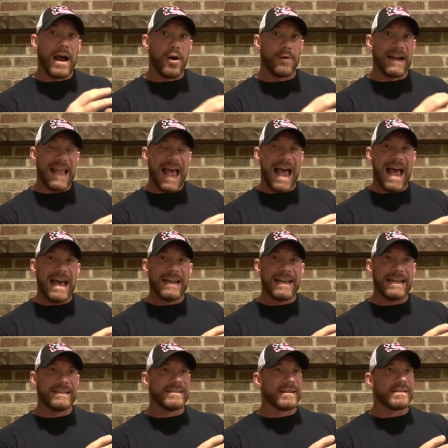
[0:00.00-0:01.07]
I already had
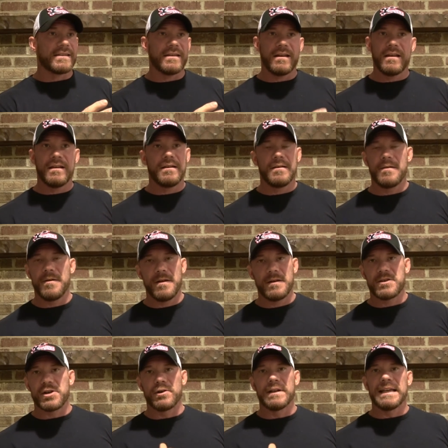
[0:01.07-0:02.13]
and just
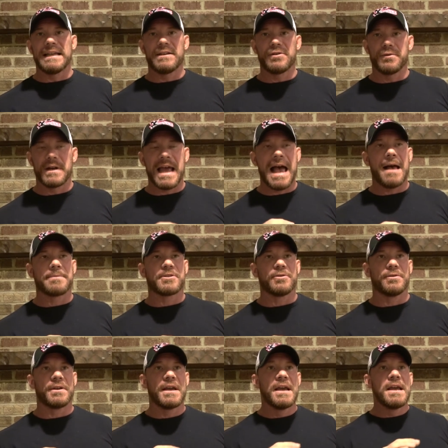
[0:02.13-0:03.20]
turned it into an
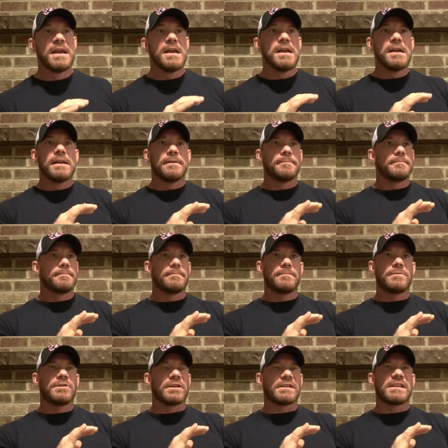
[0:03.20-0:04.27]
absolute,
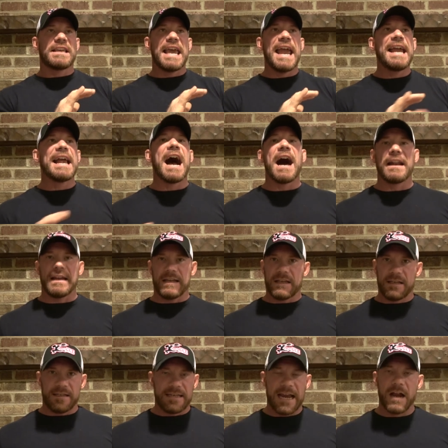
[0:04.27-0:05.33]
just chaotic,
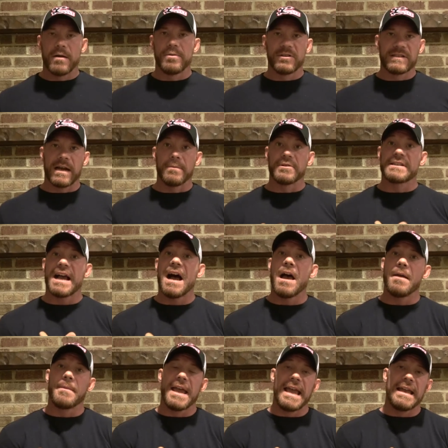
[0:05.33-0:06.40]
terrible, terrible
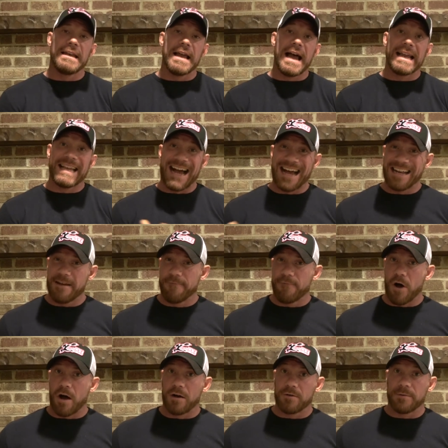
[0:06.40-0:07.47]
time. And I got
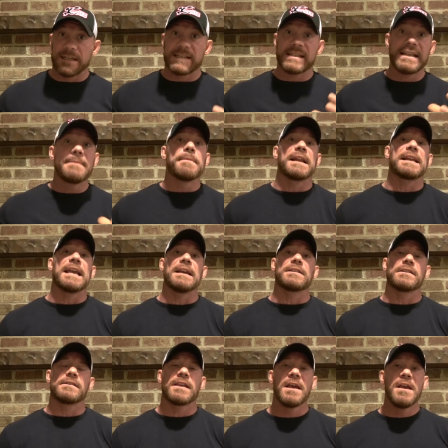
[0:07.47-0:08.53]
involved with sleep
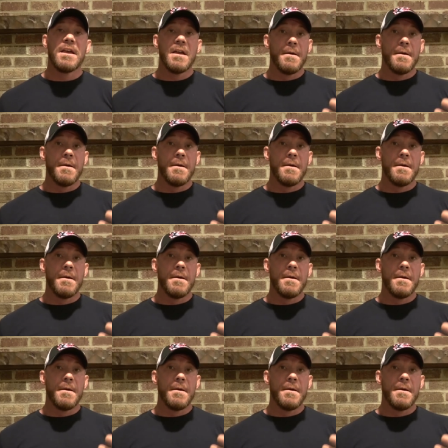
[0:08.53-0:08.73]
medications.